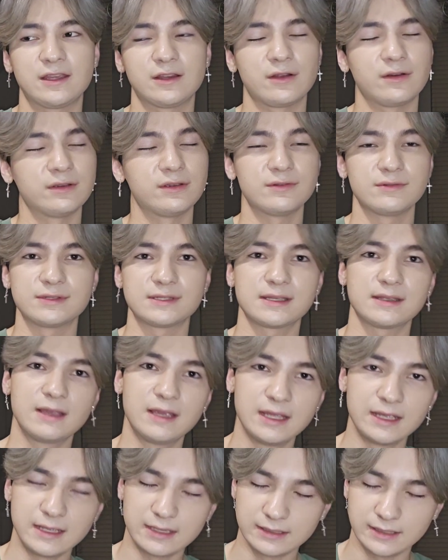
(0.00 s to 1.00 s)
you know, use
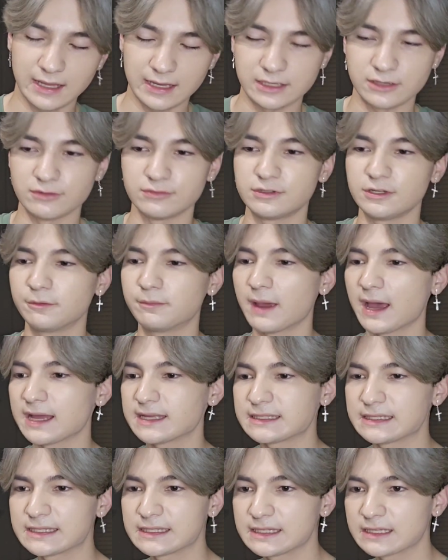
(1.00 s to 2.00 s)
like YouTube
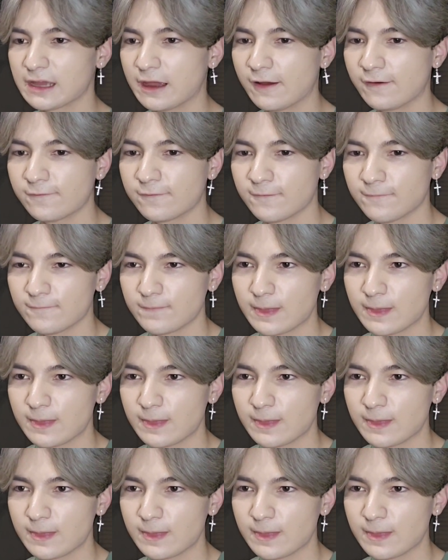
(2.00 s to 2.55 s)
ads and stuff.